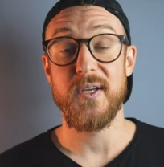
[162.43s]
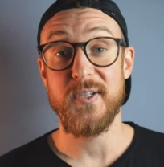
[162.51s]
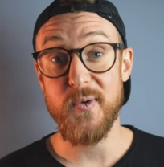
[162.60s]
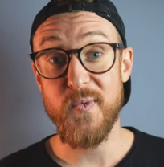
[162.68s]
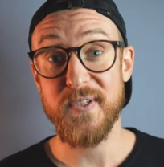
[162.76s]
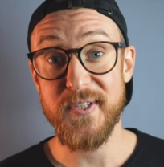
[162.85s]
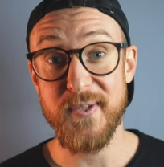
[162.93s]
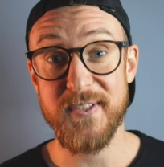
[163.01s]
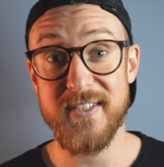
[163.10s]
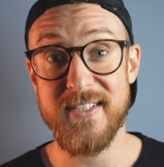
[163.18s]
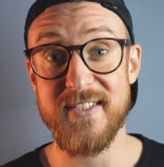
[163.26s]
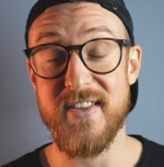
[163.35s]
You will
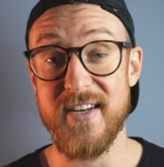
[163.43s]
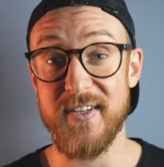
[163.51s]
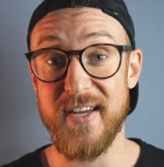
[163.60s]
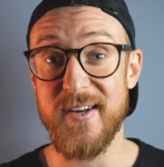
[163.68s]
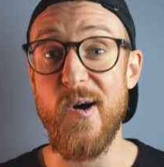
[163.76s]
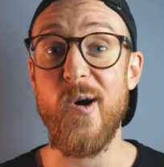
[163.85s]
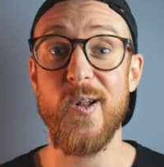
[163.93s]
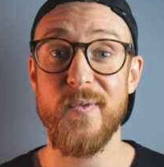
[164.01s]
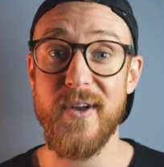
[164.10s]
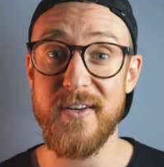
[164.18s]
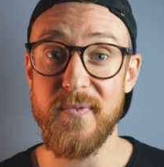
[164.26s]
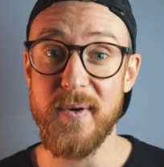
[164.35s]
notice that you can
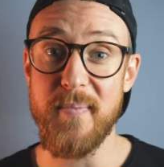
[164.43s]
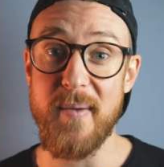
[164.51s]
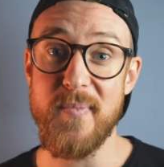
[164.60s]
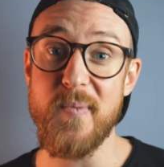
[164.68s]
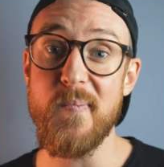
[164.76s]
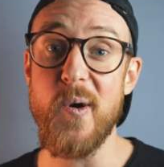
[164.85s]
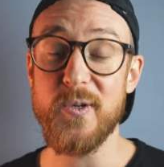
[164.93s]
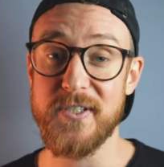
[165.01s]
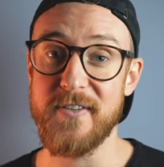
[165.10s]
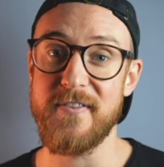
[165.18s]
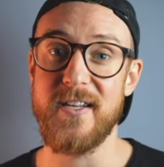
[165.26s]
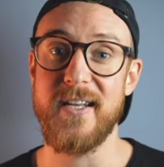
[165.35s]
already remember
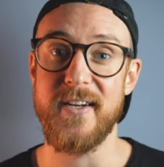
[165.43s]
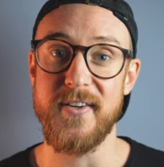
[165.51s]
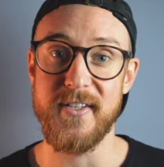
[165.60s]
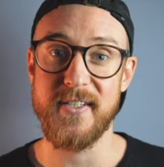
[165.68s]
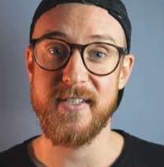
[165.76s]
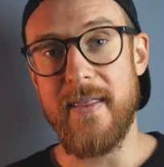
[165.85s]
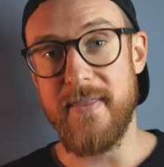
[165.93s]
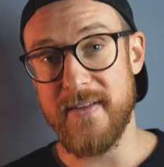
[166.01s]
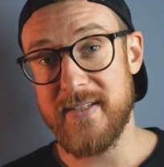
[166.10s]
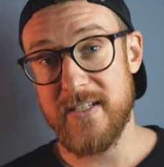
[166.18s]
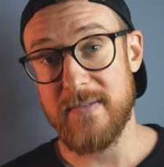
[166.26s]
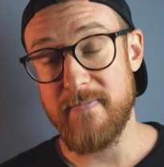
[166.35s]
most of the letters.
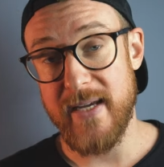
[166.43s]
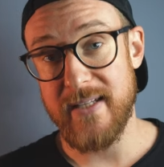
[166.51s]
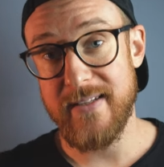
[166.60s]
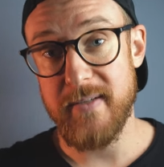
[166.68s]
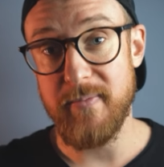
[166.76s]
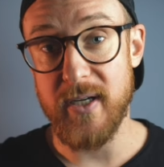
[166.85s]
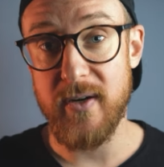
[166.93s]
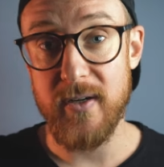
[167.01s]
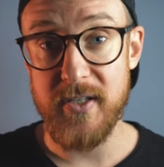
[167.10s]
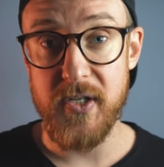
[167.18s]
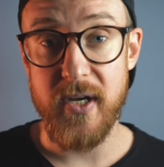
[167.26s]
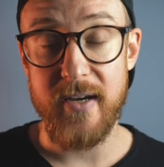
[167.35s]
This is mainly
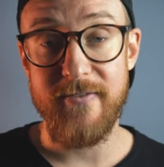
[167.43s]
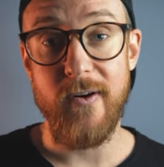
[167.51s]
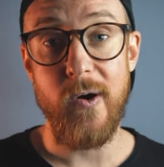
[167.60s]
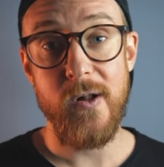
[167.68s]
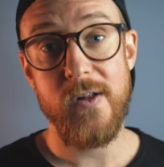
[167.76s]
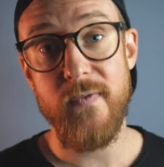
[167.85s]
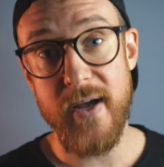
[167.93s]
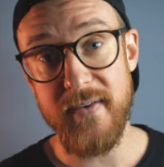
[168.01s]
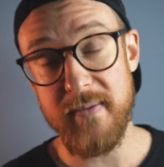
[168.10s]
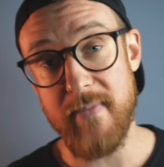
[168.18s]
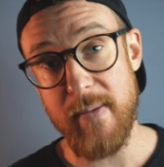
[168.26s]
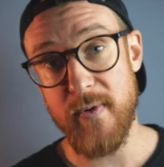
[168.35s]
because you have
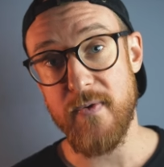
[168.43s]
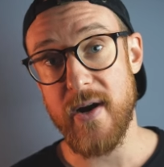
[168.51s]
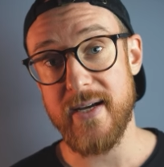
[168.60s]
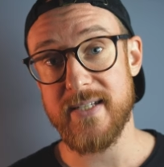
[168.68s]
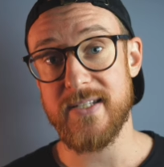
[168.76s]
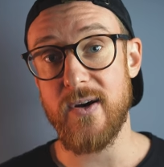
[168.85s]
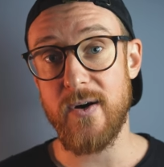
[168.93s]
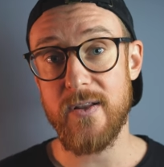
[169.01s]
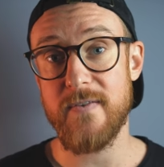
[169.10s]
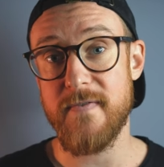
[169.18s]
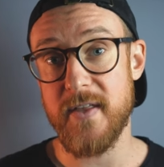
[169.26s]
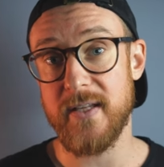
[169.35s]
already memorized
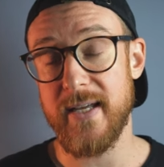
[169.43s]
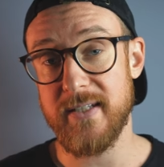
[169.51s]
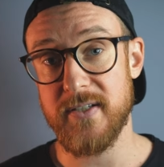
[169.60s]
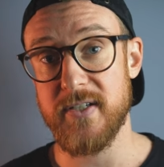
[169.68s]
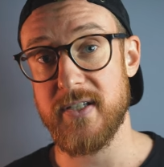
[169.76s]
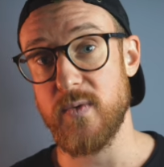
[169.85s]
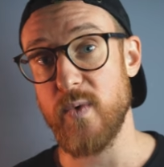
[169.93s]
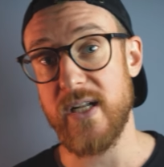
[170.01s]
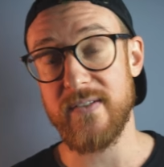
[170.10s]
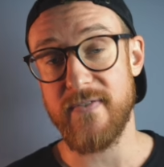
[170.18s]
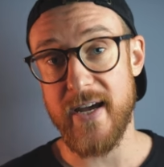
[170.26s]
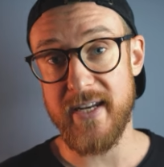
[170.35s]
all of the letters
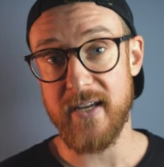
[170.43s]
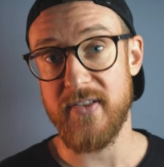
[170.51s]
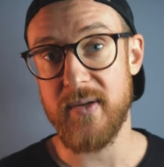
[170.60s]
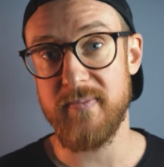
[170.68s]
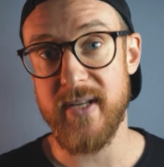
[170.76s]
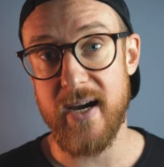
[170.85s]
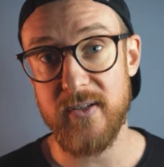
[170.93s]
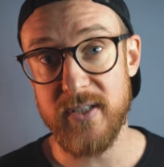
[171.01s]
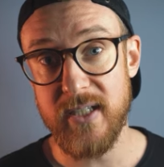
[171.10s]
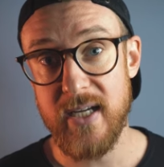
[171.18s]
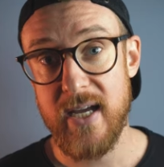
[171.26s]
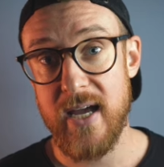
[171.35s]
while writing them
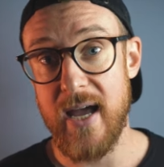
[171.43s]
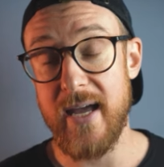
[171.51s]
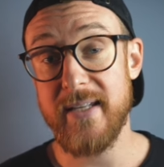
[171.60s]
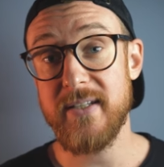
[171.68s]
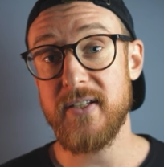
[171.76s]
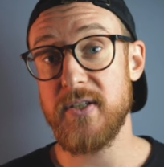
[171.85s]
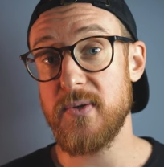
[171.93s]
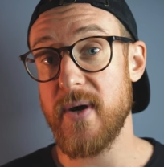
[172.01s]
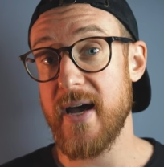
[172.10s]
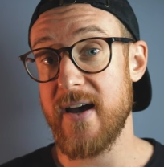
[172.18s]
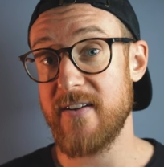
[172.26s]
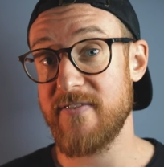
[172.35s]
down, and you
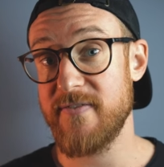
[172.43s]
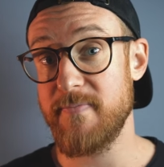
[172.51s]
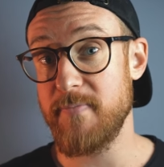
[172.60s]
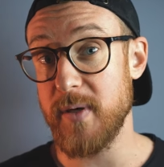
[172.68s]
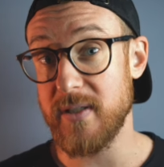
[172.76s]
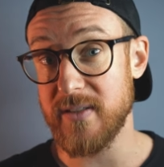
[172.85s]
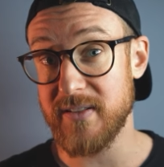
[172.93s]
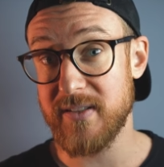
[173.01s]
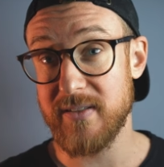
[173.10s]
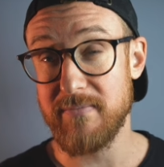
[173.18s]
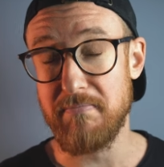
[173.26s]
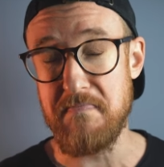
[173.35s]
have
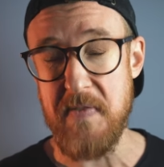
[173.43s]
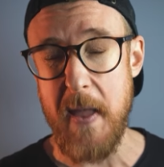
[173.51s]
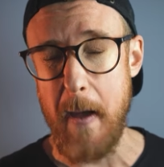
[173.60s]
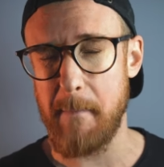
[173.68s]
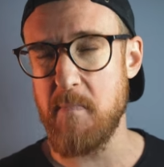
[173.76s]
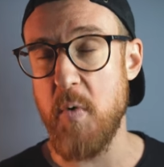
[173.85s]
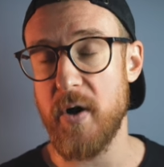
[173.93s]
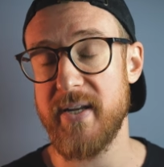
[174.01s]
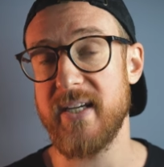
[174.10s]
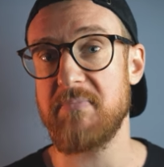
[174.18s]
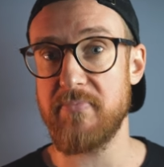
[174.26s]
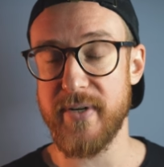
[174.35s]
built
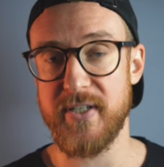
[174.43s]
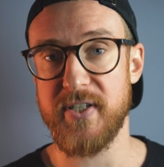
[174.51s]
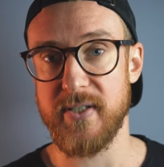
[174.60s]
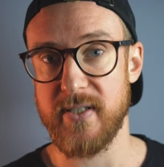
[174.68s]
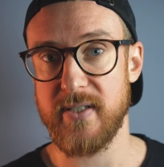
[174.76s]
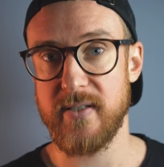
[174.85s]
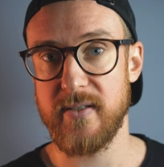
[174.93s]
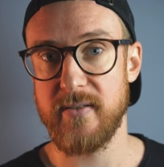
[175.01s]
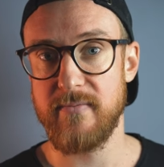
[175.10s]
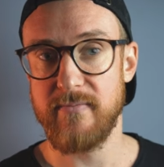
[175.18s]
mnemonic bridges.